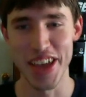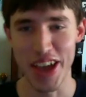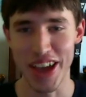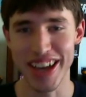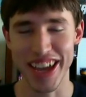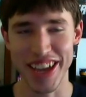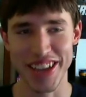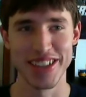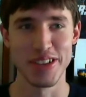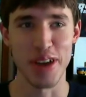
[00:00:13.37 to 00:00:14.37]
Okay,
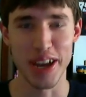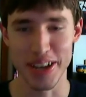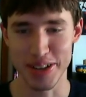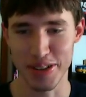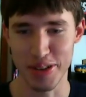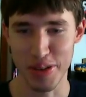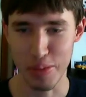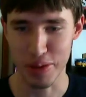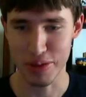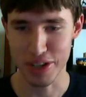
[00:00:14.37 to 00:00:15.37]

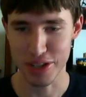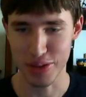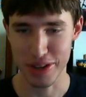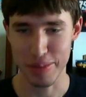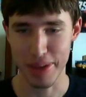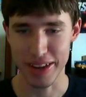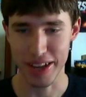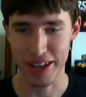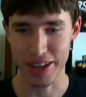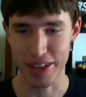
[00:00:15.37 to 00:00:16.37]
we're going to talk
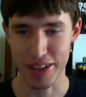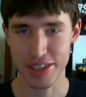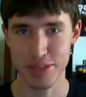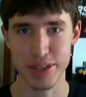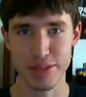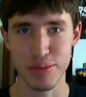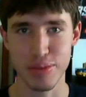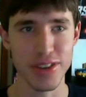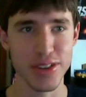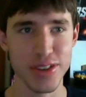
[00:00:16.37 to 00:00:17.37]
about this week's movie
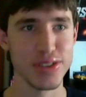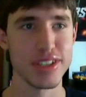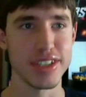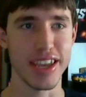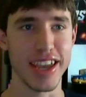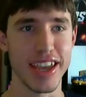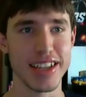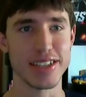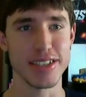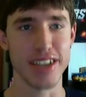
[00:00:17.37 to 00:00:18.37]
news
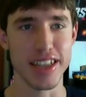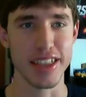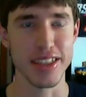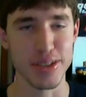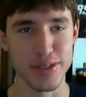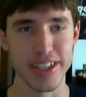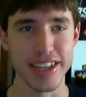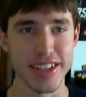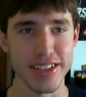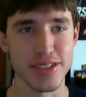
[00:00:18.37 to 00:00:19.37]
and other things
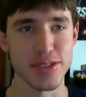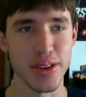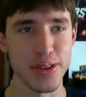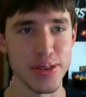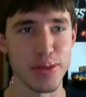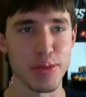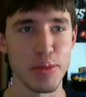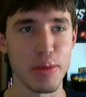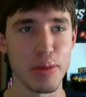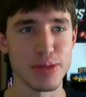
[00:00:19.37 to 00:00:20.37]
related. So we
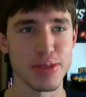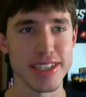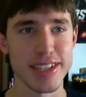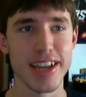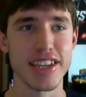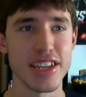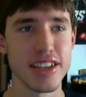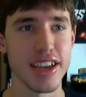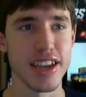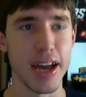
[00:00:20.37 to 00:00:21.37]
might as well get started.
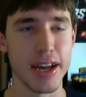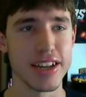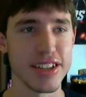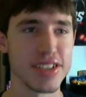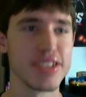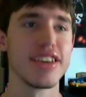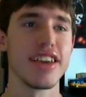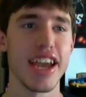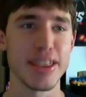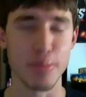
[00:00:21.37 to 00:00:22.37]

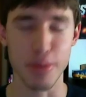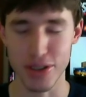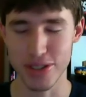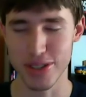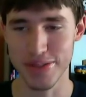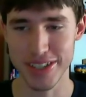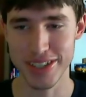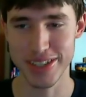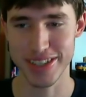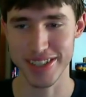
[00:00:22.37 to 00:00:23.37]
At the box
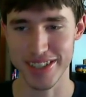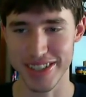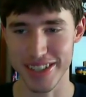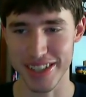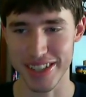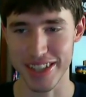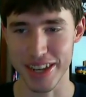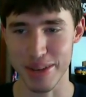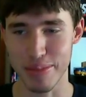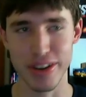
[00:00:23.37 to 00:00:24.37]
office in
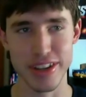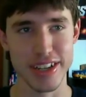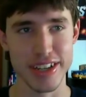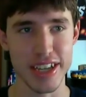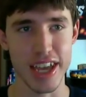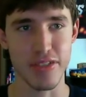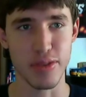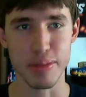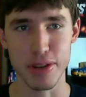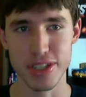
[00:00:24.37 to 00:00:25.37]
America, have you
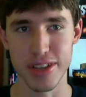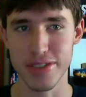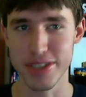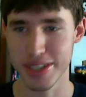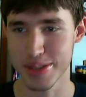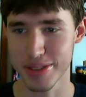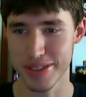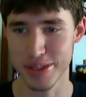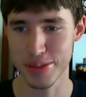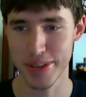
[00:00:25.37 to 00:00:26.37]
read the box office
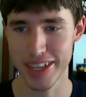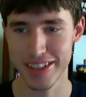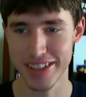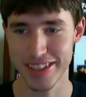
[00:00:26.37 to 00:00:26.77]
this week,